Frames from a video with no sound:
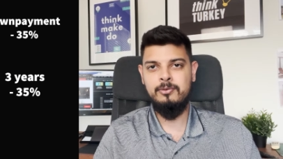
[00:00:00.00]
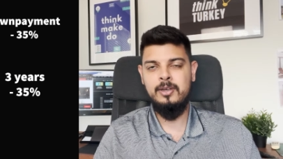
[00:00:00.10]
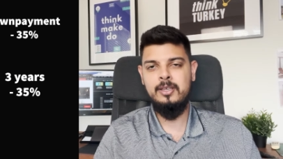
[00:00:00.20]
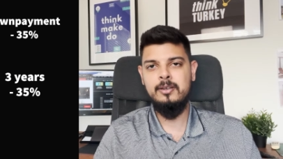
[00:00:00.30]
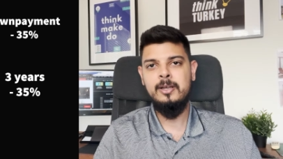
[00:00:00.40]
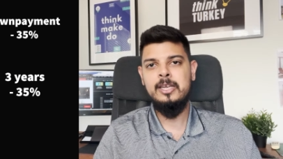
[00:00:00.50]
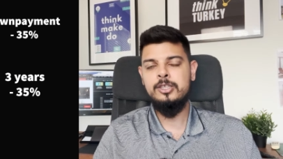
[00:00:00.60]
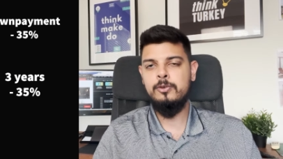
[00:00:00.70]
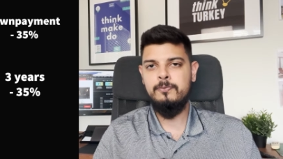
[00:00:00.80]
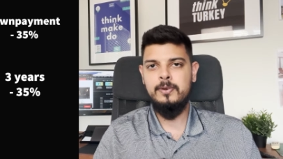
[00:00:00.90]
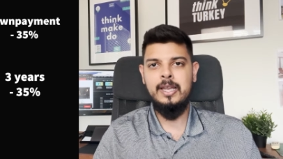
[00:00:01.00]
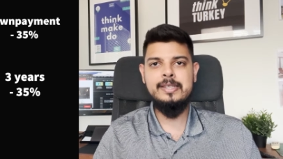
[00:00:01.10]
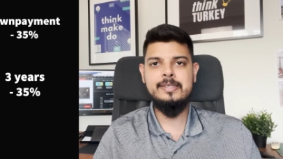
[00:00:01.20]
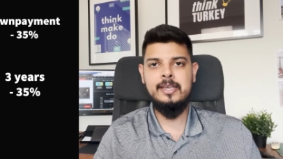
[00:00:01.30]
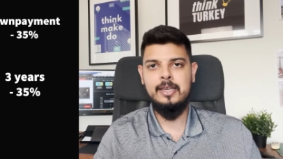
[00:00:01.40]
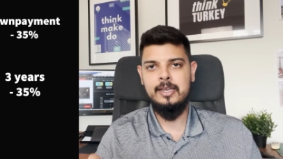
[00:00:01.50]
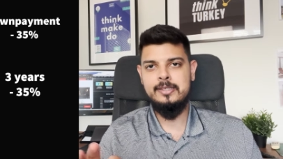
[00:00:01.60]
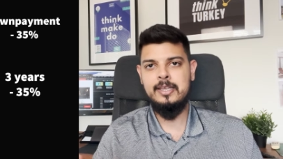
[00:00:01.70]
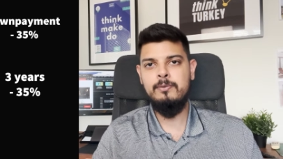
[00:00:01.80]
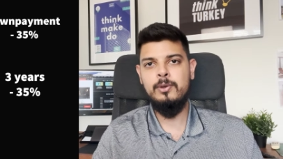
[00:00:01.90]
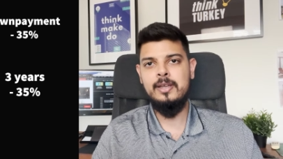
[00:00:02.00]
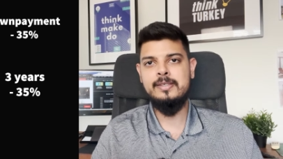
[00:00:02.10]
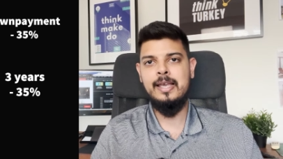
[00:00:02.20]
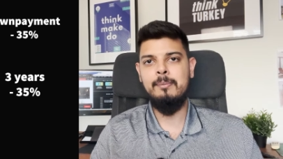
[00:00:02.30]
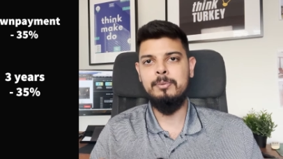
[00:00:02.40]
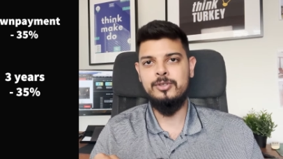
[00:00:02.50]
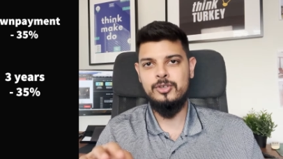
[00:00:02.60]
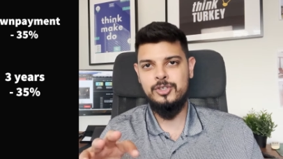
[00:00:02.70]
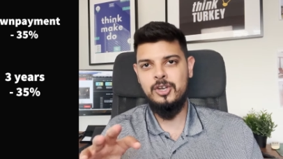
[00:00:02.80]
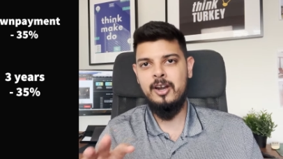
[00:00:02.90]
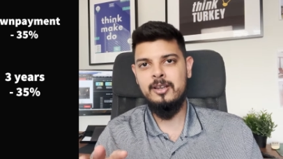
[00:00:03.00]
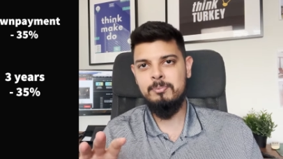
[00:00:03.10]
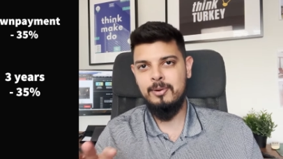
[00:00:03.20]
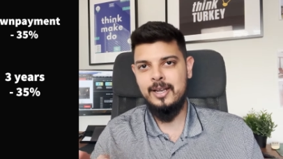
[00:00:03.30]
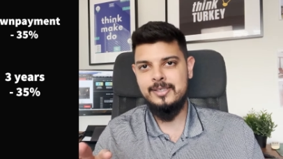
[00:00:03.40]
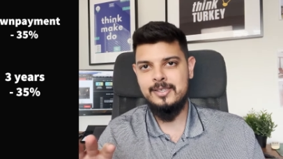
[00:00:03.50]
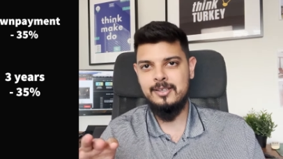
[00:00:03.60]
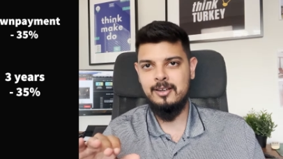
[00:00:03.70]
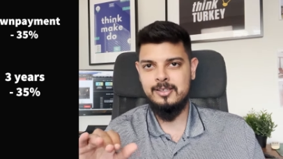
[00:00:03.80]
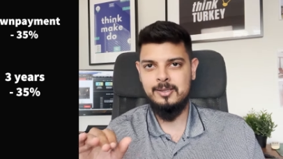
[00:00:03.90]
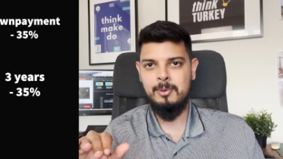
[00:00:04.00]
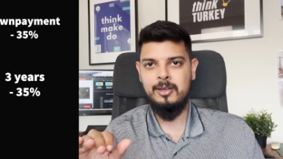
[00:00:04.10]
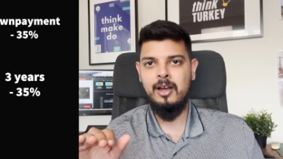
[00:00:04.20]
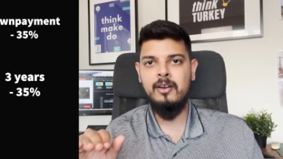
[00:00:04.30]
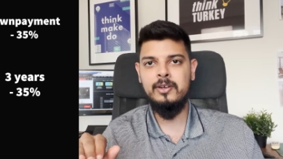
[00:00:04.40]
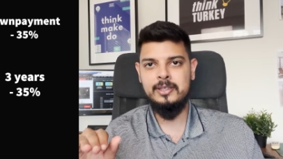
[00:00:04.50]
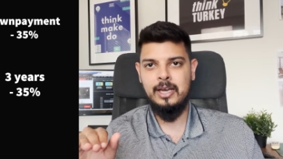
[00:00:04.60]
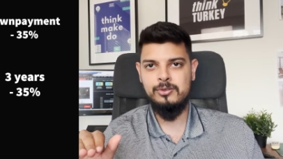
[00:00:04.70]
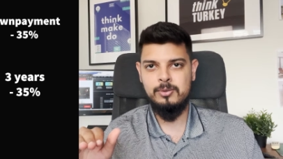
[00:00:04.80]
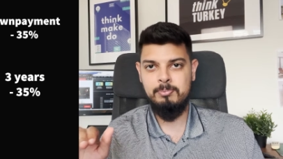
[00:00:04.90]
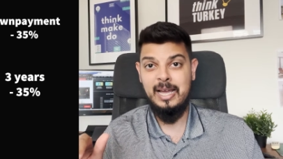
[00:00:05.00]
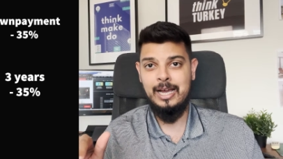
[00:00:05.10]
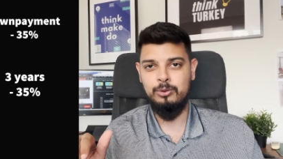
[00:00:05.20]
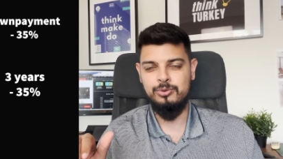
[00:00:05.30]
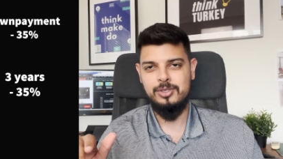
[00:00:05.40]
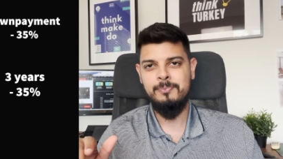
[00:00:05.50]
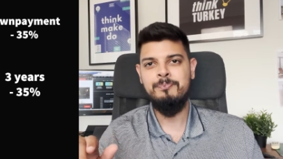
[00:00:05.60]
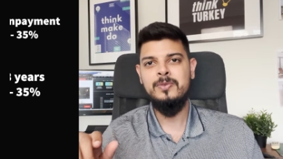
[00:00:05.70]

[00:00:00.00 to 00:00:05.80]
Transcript: Three, so for, let's say, let's give you an example. So starting prices are, is about 100,000 pounds.